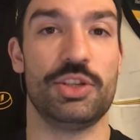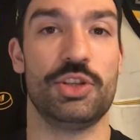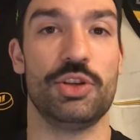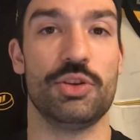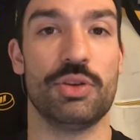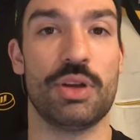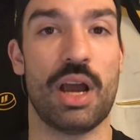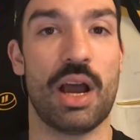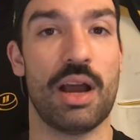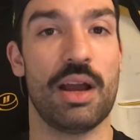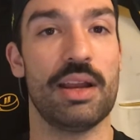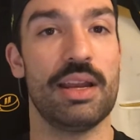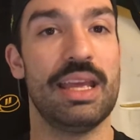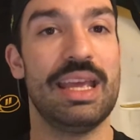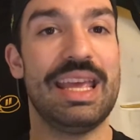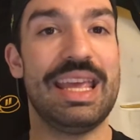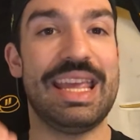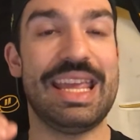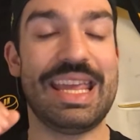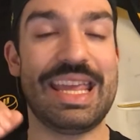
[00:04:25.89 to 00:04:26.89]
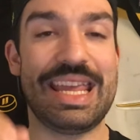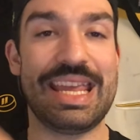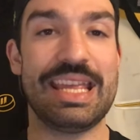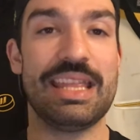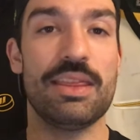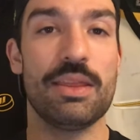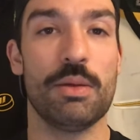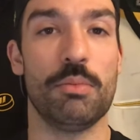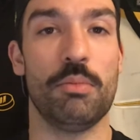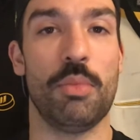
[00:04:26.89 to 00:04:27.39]
you're not
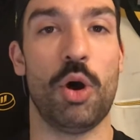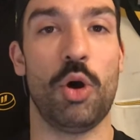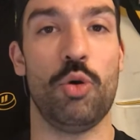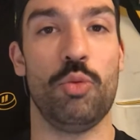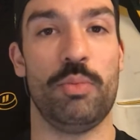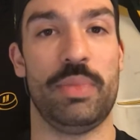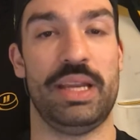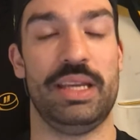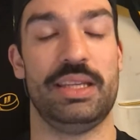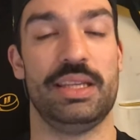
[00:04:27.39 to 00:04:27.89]
in the moment.